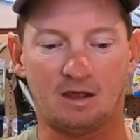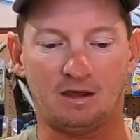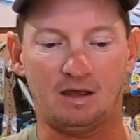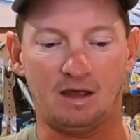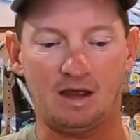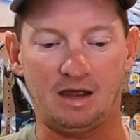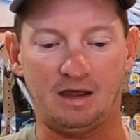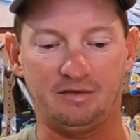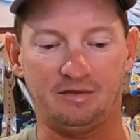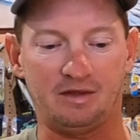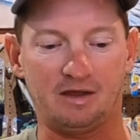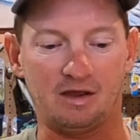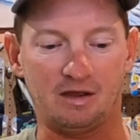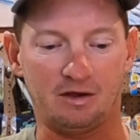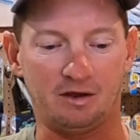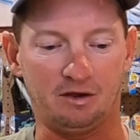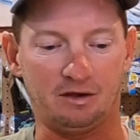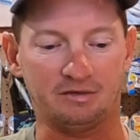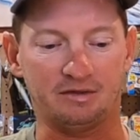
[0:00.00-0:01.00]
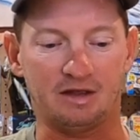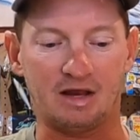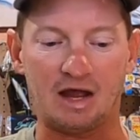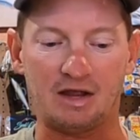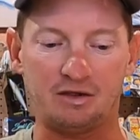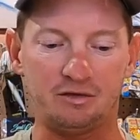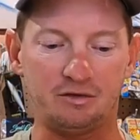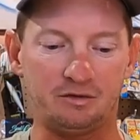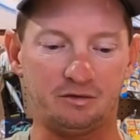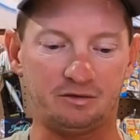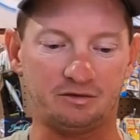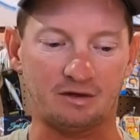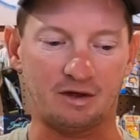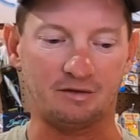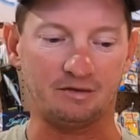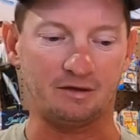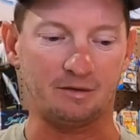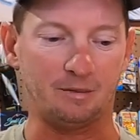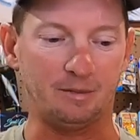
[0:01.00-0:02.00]
And the hook that I use
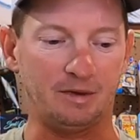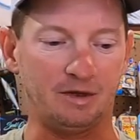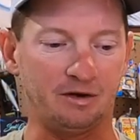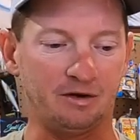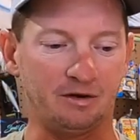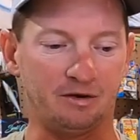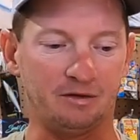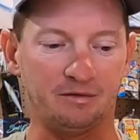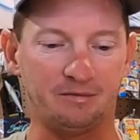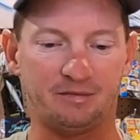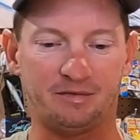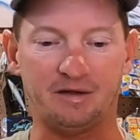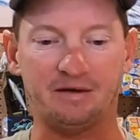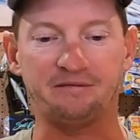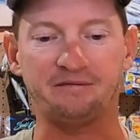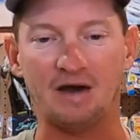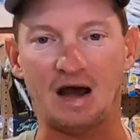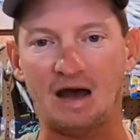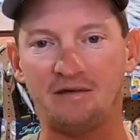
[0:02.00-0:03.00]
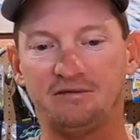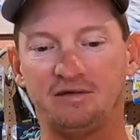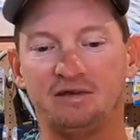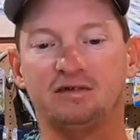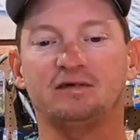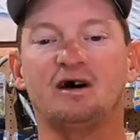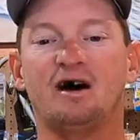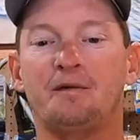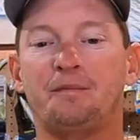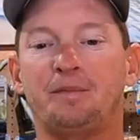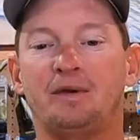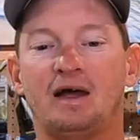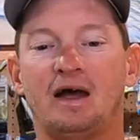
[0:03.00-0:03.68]
on the bigger, the 5-inch soft